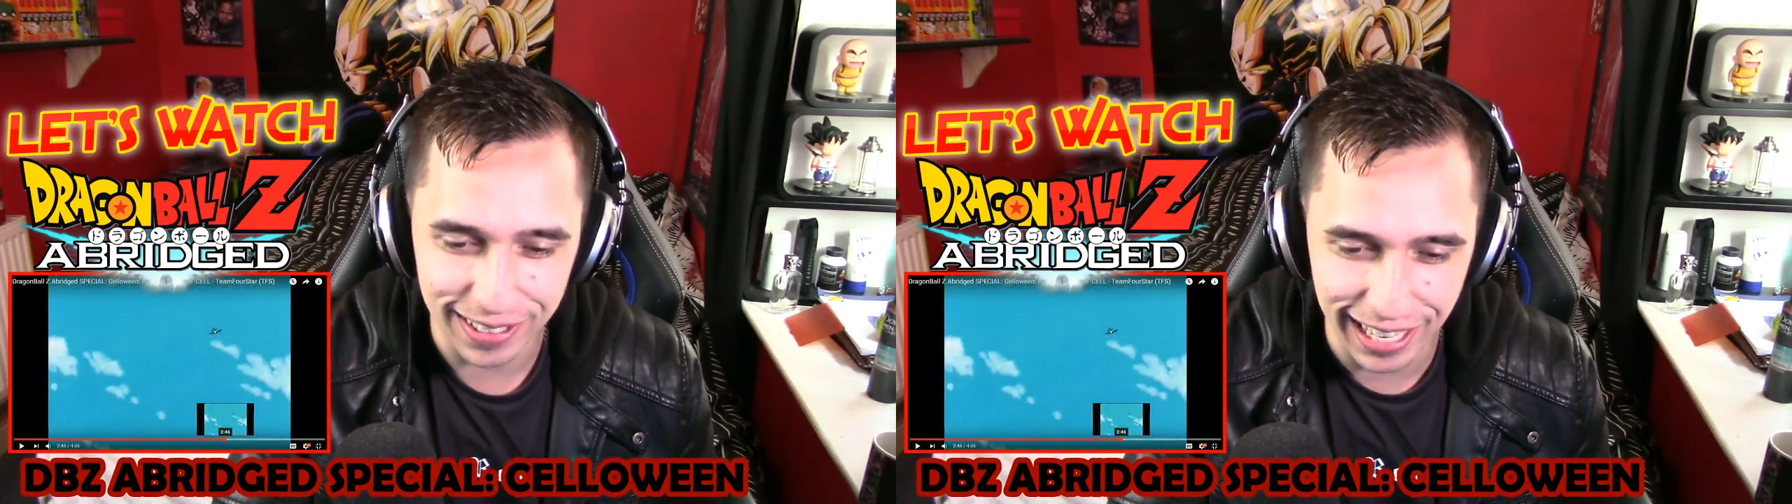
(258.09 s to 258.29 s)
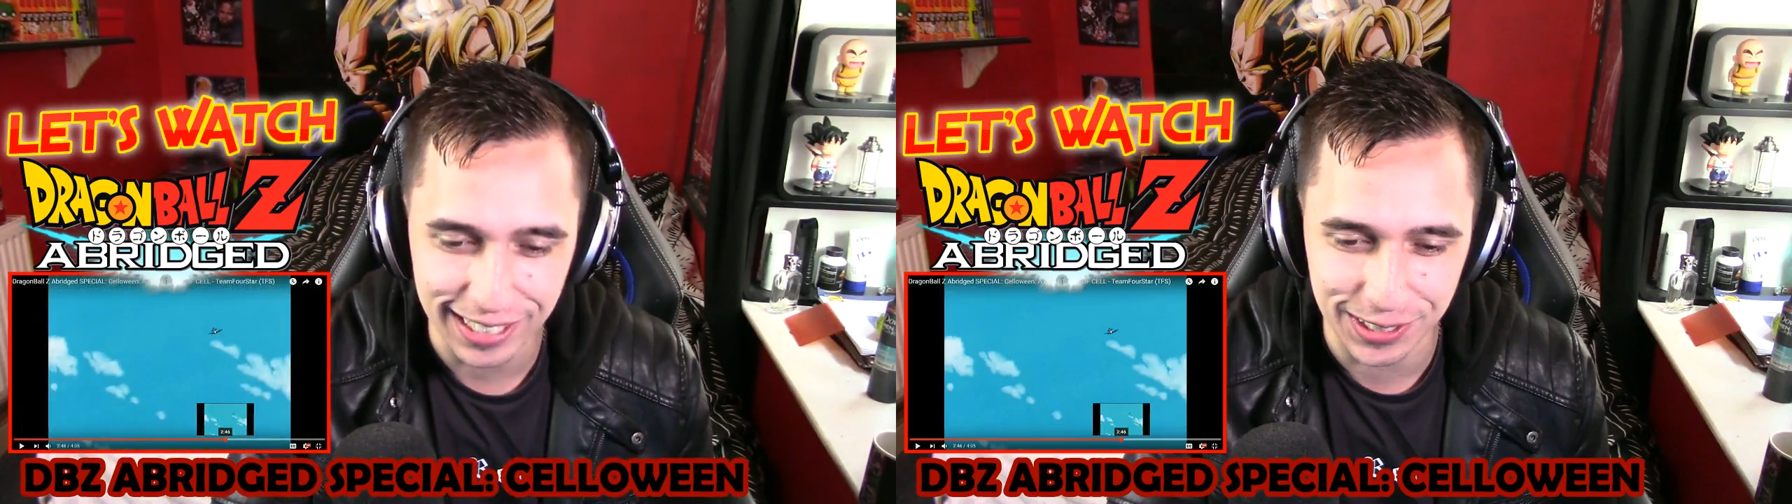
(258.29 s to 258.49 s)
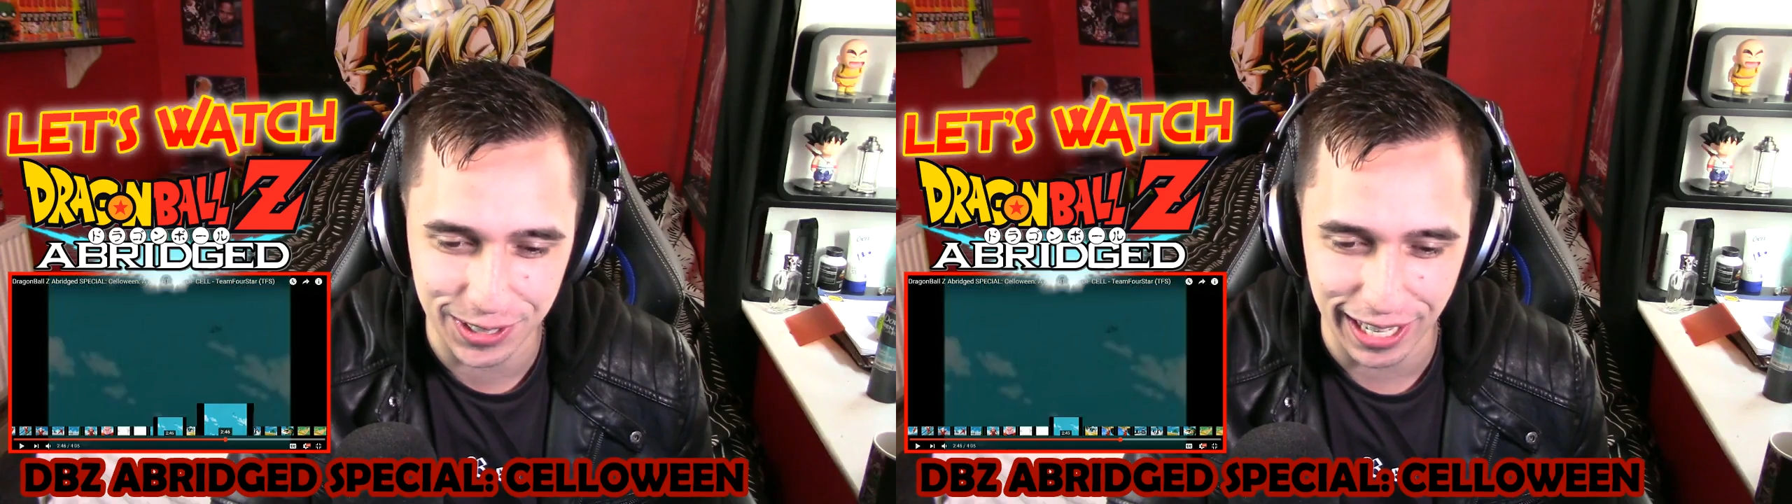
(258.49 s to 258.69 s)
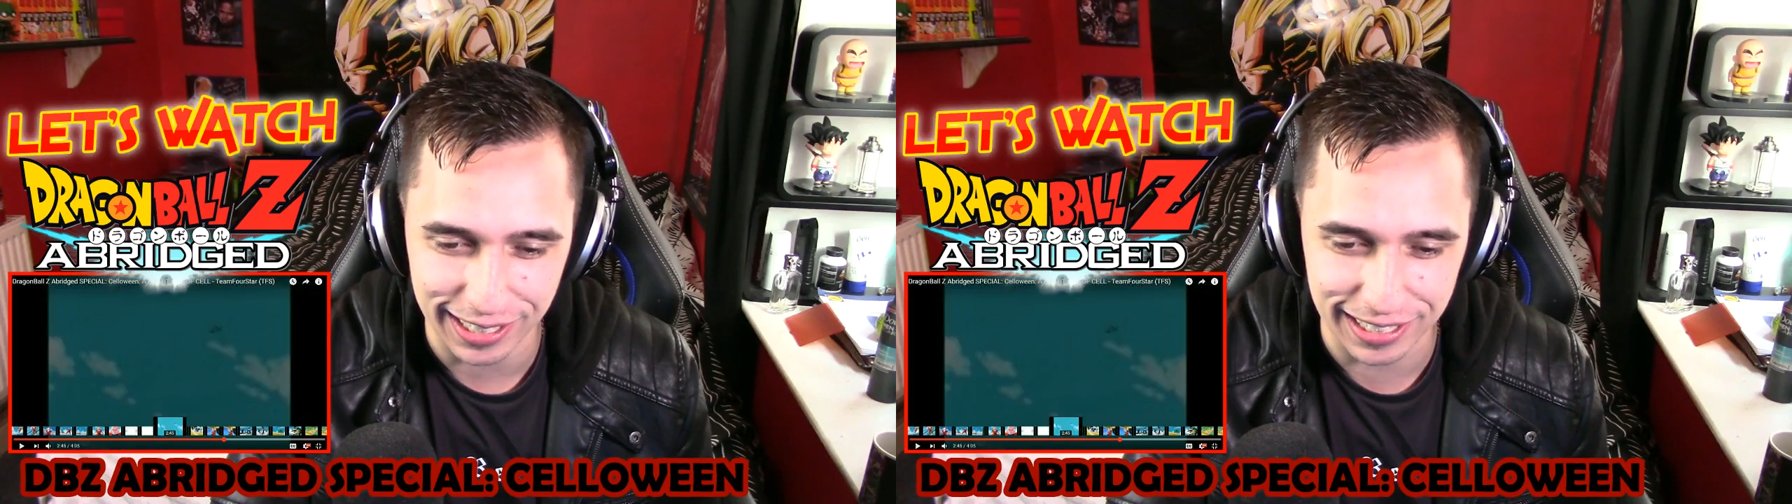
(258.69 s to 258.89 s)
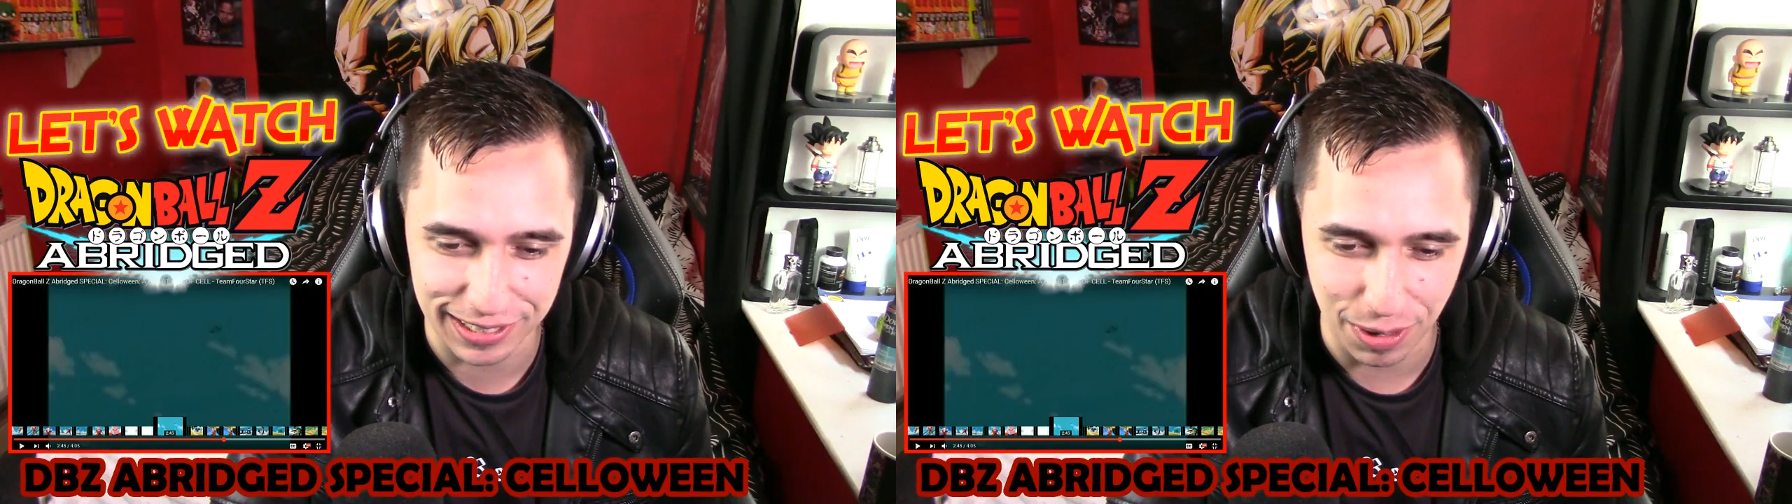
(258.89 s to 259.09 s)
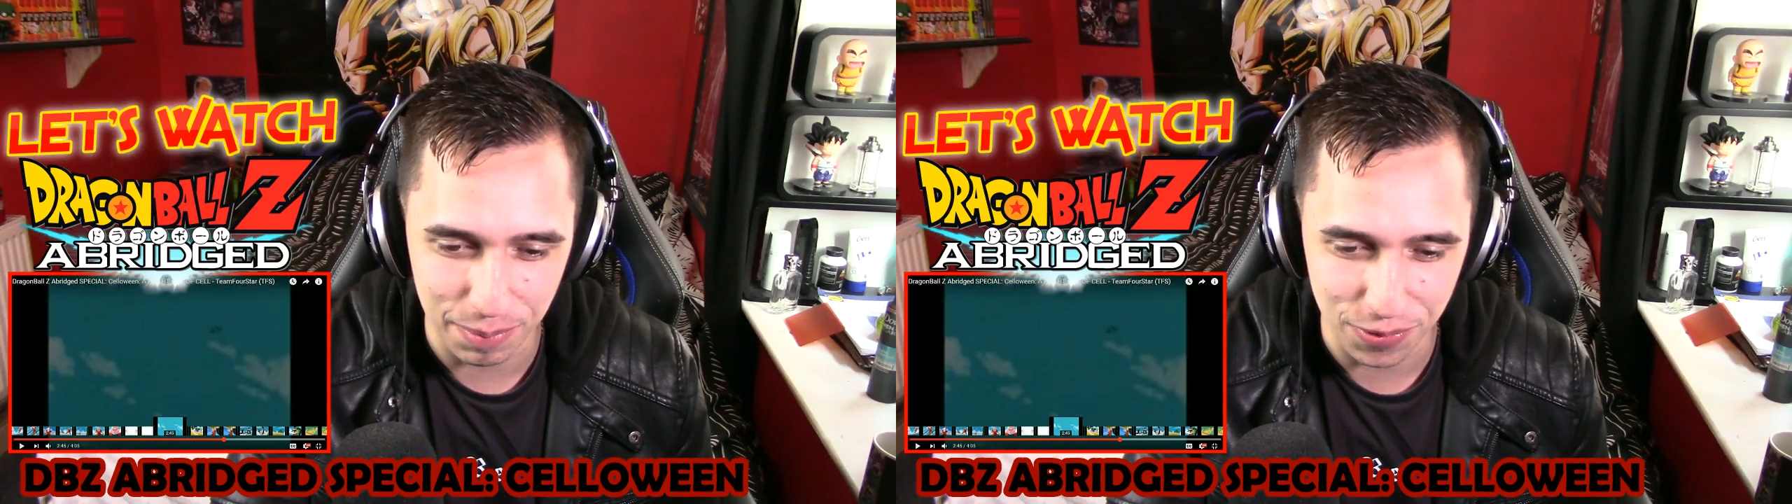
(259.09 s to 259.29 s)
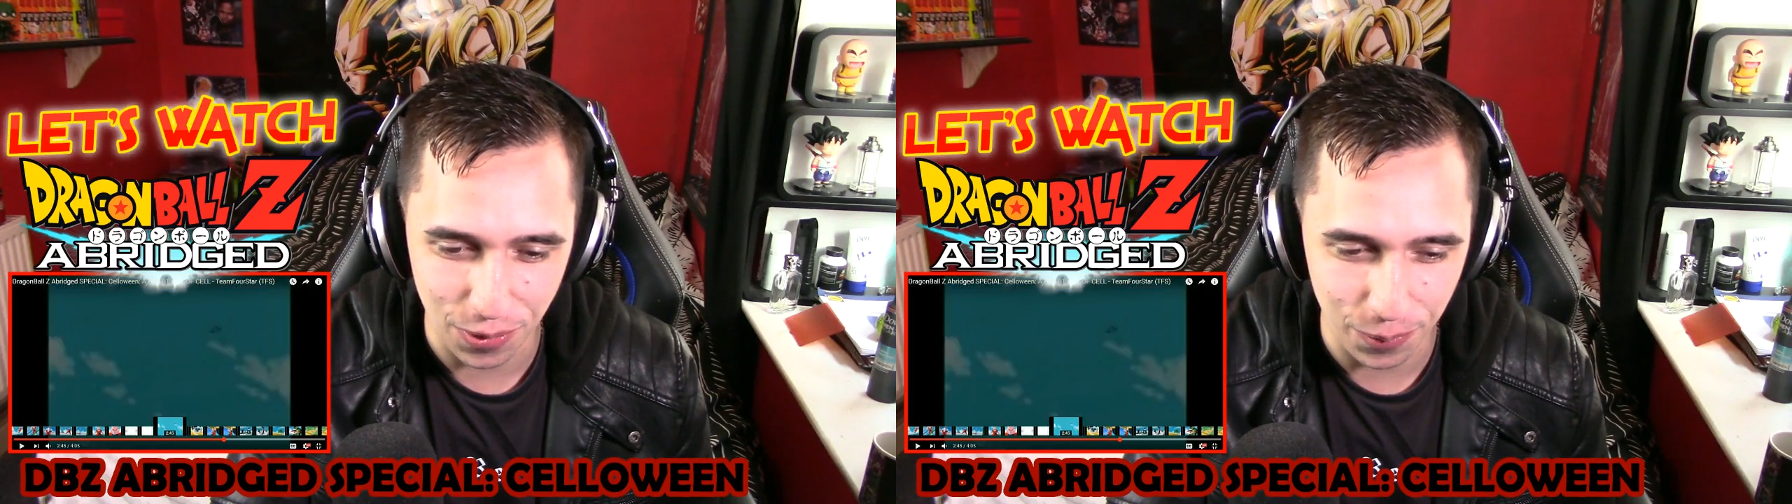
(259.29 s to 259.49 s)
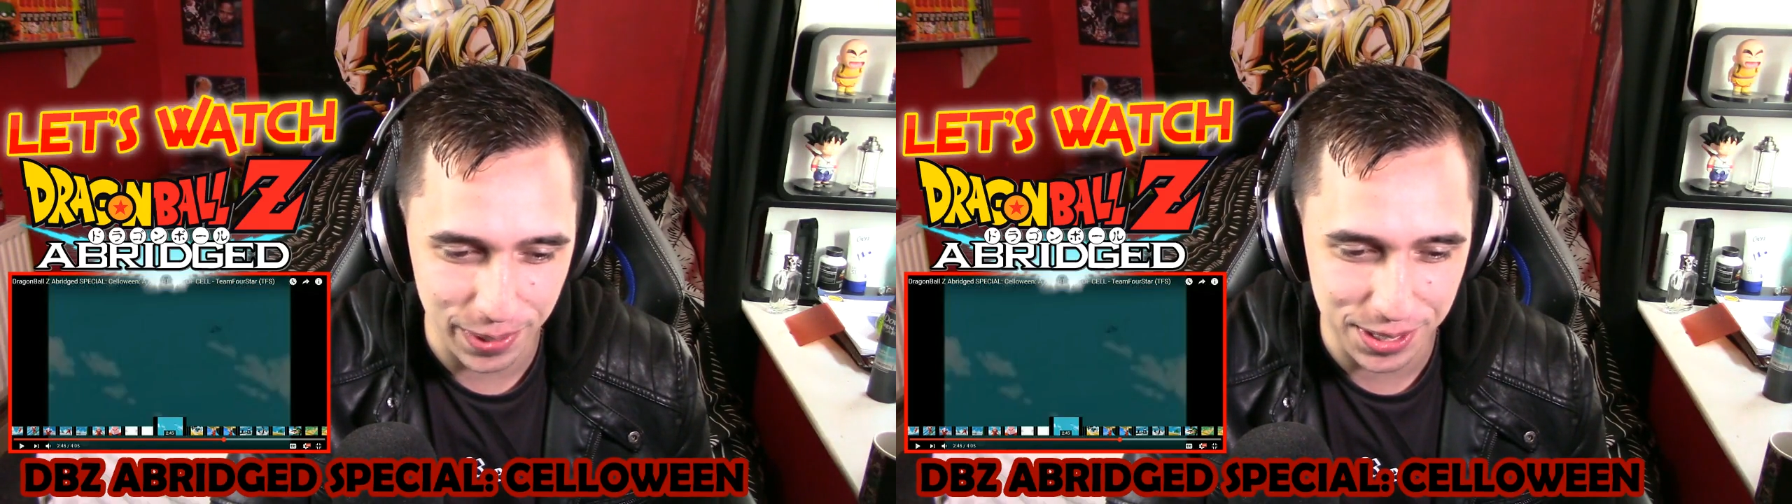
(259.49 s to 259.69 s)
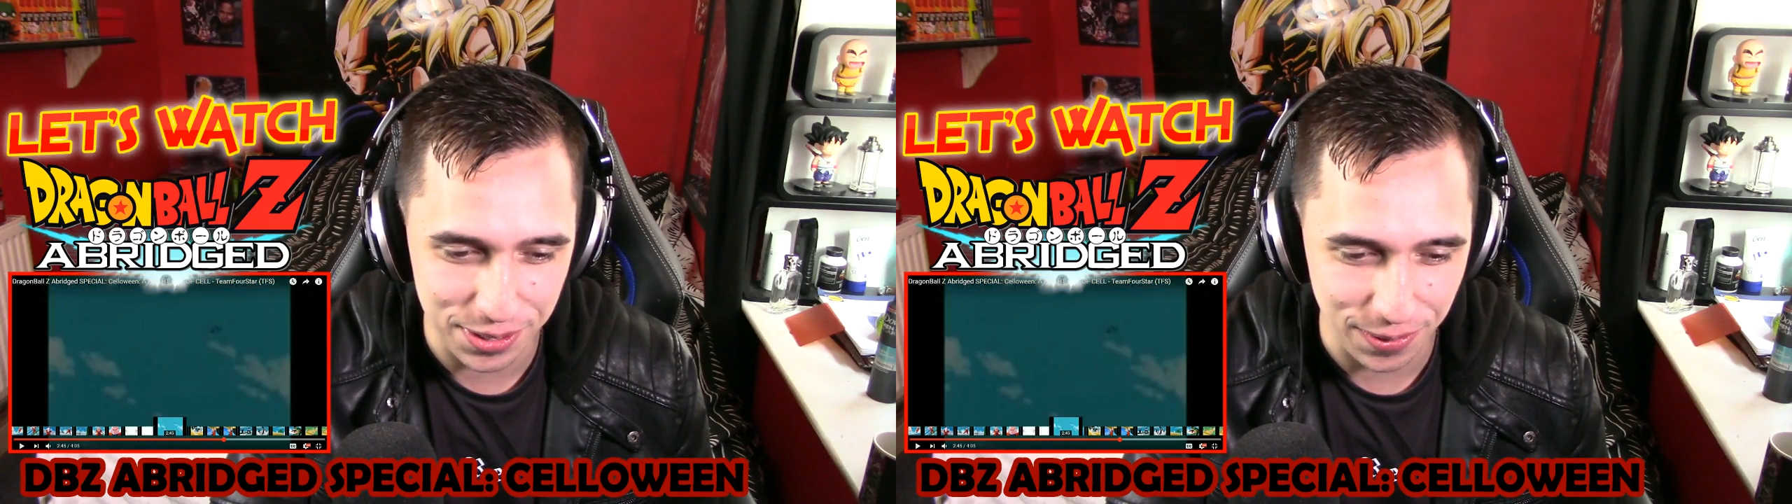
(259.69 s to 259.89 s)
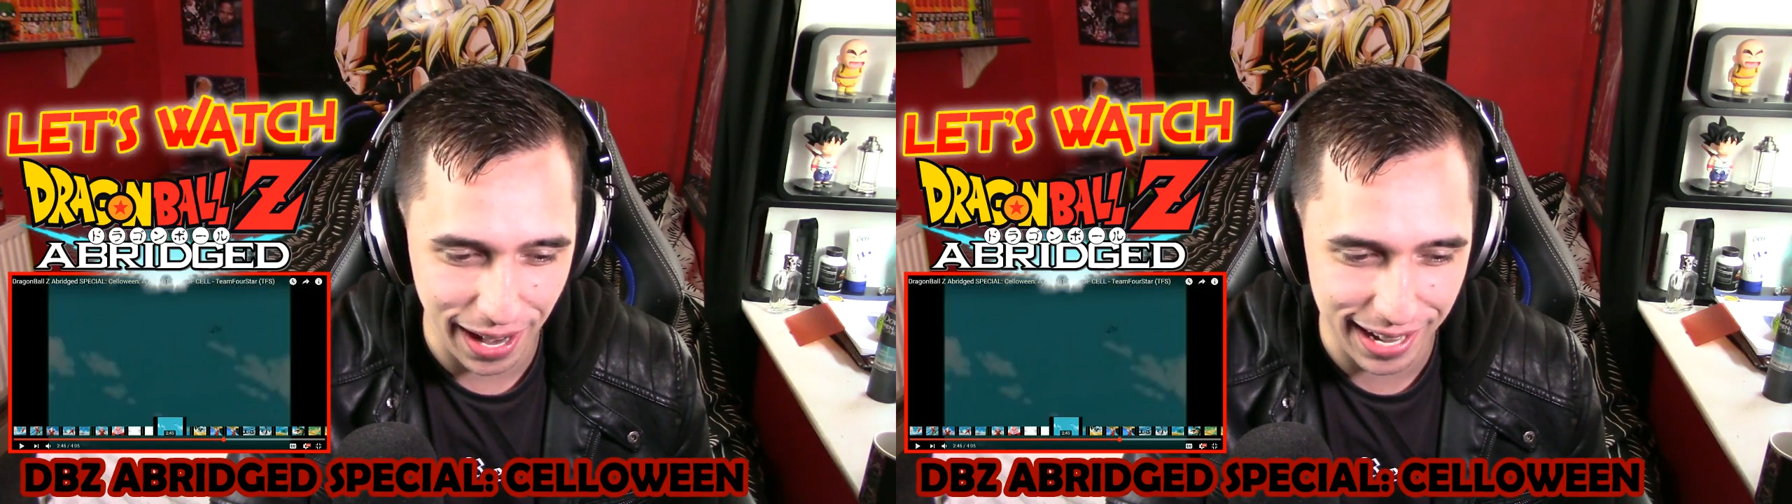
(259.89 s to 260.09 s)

Let's check this out before we do